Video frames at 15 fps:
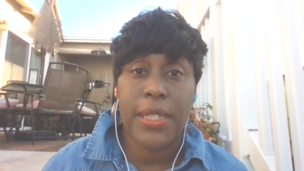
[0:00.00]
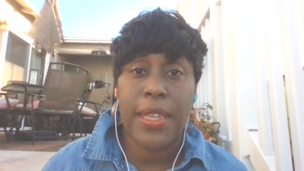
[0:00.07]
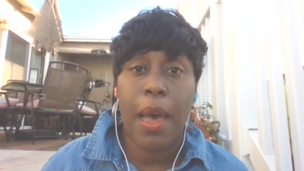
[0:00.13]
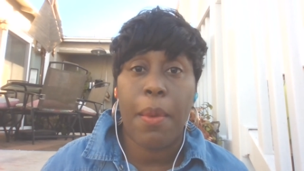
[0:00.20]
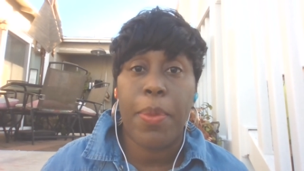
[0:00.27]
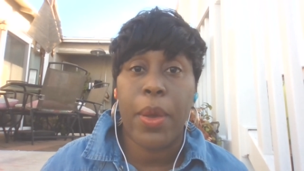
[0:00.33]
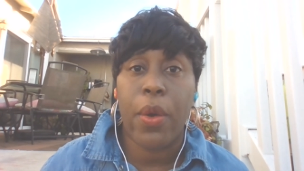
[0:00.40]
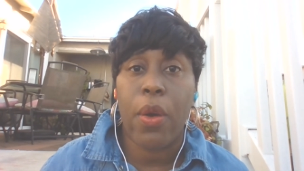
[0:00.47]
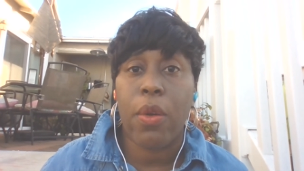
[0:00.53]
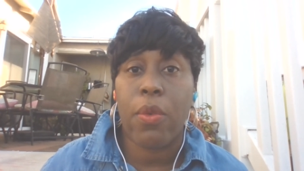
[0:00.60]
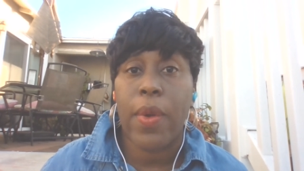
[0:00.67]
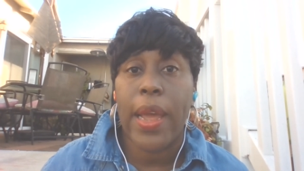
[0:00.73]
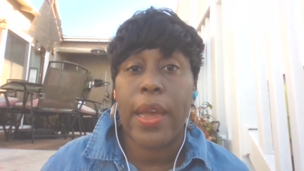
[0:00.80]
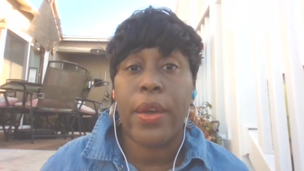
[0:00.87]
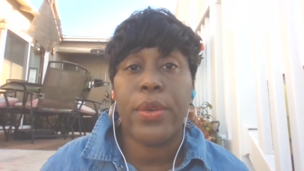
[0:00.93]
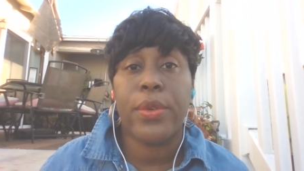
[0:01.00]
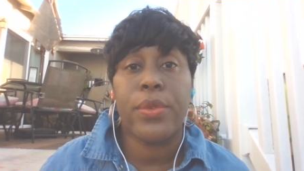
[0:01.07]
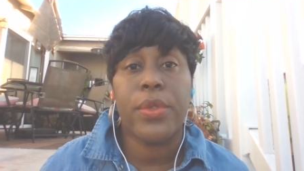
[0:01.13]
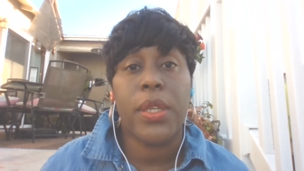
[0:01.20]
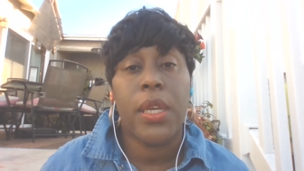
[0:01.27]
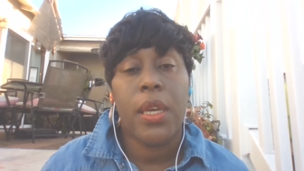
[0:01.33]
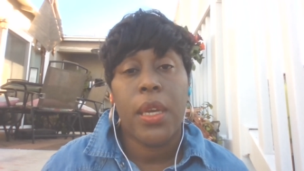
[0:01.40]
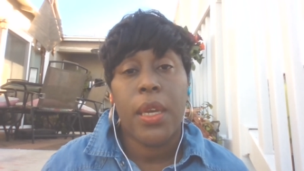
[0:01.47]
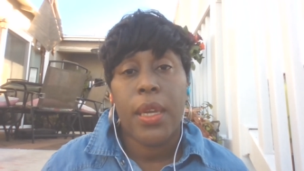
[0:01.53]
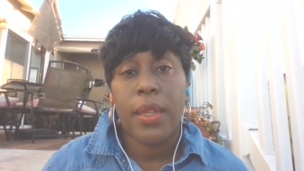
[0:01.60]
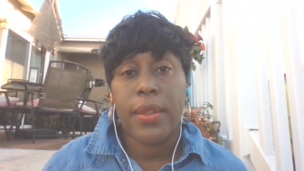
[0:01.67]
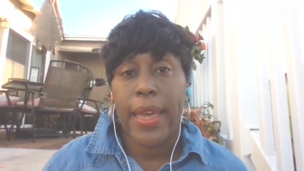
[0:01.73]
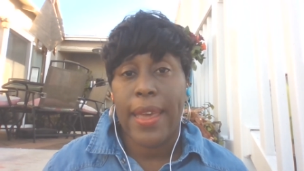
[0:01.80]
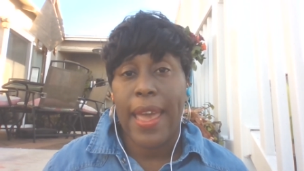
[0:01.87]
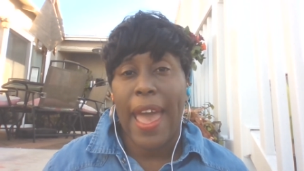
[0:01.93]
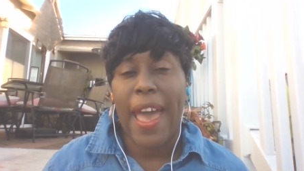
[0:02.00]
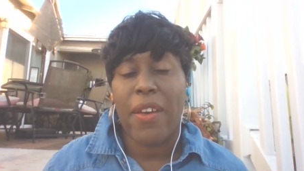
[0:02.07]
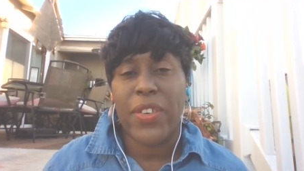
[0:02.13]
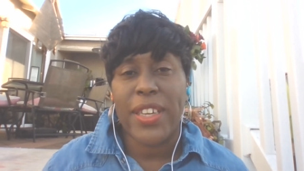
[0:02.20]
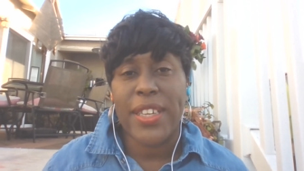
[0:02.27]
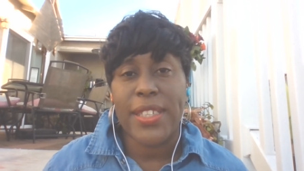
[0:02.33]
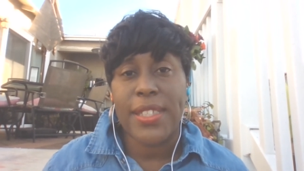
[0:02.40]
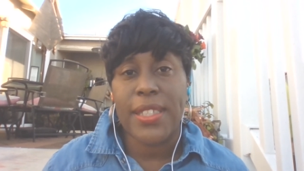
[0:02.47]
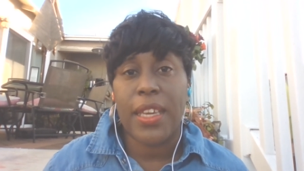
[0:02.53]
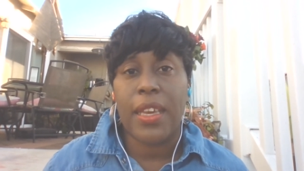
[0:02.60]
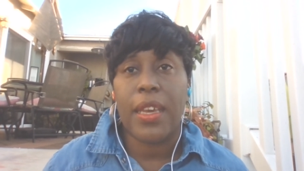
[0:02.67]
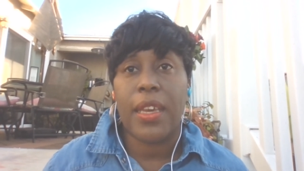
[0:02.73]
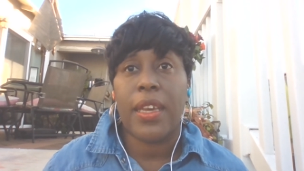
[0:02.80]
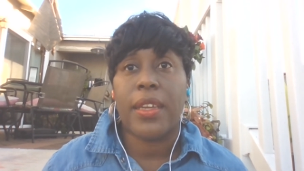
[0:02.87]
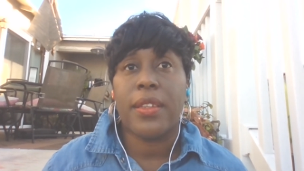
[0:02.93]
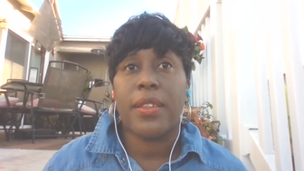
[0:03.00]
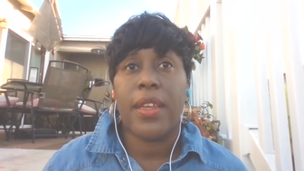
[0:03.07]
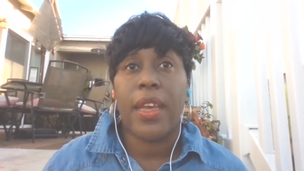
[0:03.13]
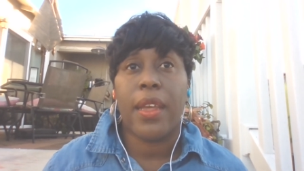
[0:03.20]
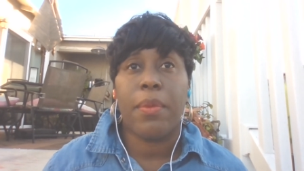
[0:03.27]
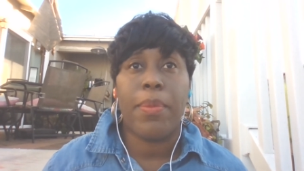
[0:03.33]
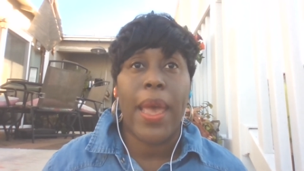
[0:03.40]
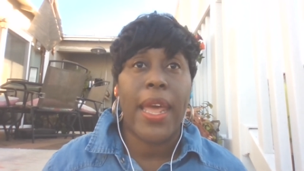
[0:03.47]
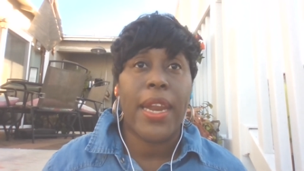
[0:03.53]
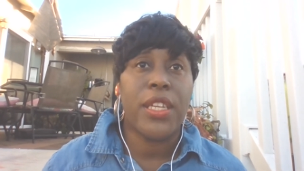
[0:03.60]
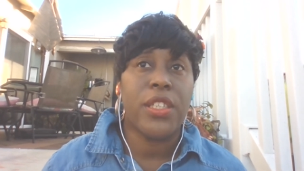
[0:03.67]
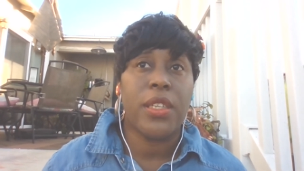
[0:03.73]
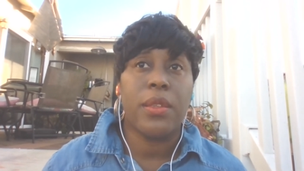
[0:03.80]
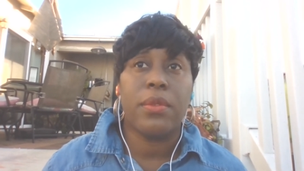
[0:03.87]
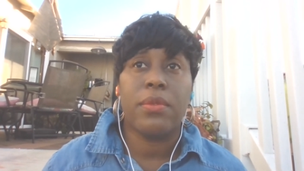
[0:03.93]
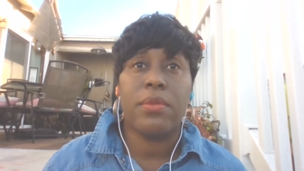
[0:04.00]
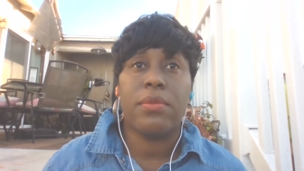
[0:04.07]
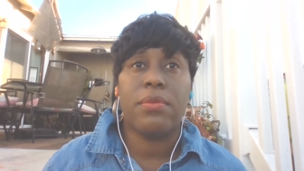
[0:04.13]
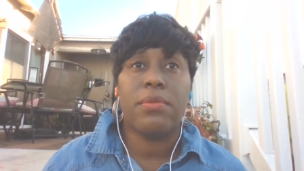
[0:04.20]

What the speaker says: topic or around like advocacy and managing